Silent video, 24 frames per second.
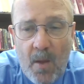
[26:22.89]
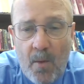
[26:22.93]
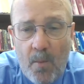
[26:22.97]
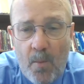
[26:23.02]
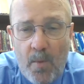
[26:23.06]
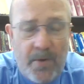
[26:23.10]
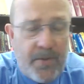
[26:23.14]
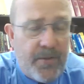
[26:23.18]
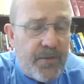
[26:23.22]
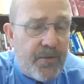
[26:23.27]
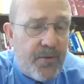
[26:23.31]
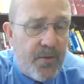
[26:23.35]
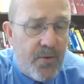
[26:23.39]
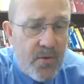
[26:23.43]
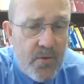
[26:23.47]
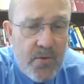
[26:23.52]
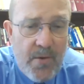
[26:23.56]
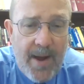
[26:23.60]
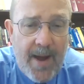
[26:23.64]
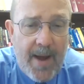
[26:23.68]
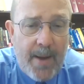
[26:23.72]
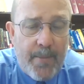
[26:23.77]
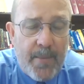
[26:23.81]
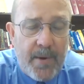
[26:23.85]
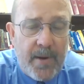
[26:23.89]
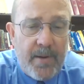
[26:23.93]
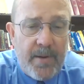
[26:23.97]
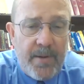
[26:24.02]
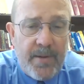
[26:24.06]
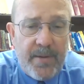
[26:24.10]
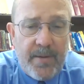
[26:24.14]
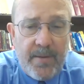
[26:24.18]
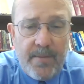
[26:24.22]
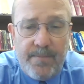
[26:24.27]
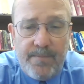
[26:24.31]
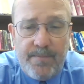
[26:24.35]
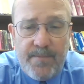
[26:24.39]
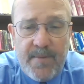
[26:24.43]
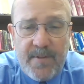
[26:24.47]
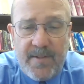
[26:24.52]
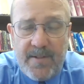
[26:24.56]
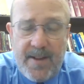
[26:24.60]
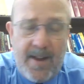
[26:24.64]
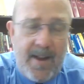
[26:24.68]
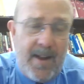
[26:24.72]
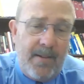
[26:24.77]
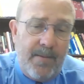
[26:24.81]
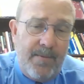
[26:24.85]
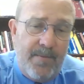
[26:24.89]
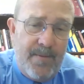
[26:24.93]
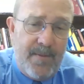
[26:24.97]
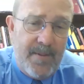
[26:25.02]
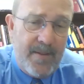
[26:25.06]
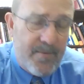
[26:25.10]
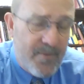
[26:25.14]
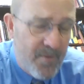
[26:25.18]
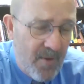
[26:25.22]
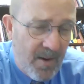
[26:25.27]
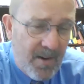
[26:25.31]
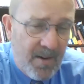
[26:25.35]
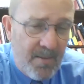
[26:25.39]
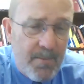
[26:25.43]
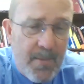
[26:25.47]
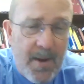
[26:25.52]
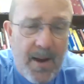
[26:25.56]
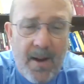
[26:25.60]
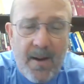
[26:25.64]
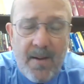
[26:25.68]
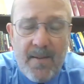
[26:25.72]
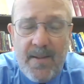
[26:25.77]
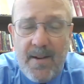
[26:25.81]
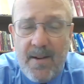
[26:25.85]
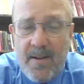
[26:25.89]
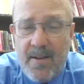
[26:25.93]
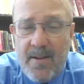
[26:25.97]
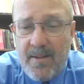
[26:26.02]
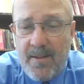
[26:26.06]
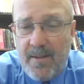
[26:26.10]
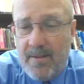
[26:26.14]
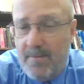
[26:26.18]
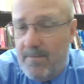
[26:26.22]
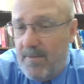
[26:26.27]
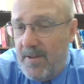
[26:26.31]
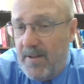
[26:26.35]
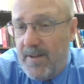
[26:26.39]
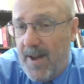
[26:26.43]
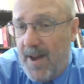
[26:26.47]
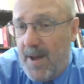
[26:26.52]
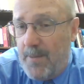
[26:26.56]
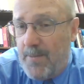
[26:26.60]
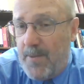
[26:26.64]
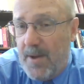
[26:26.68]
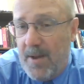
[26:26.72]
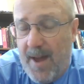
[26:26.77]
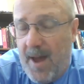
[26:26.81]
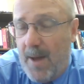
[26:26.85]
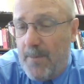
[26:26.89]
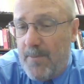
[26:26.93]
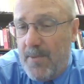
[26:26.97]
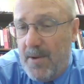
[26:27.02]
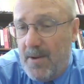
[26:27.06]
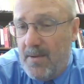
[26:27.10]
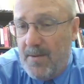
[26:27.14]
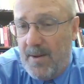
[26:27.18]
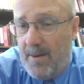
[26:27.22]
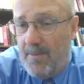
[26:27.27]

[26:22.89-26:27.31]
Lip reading: What's true happiness? He says, hey, the drunken beggar he's happier.